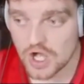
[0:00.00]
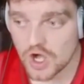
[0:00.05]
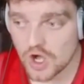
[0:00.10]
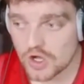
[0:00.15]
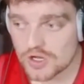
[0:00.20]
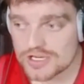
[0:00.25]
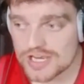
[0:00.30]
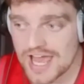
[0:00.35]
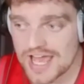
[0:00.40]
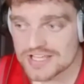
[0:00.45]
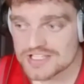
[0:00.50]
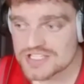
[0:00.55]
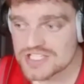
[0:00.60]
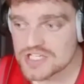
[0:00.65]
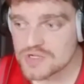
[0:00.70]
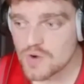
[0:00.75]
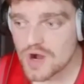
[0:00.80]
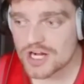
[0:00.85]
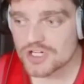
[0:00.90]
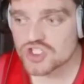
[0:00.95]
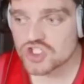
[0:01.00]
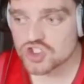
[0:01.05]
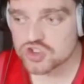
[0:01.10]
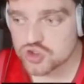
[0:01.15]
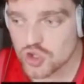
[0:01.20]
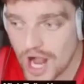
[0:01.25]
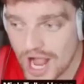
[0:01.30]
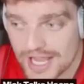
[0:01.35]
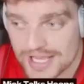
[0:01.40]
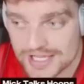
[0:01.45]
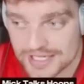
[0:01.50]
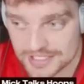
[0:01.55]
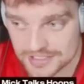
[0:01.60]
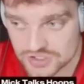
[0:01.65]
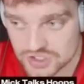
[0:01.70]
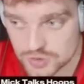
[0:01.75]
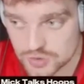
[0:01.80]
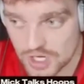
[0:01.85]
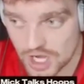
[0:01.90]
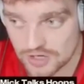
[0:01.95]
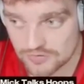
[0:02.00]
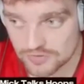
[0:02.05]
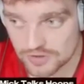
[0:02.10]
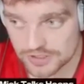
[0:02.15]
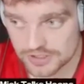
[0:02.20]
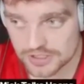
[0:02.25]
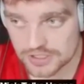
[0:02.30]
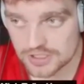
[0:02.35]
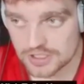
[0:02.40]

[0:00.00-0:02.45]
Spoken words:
Unless you are trying to not run.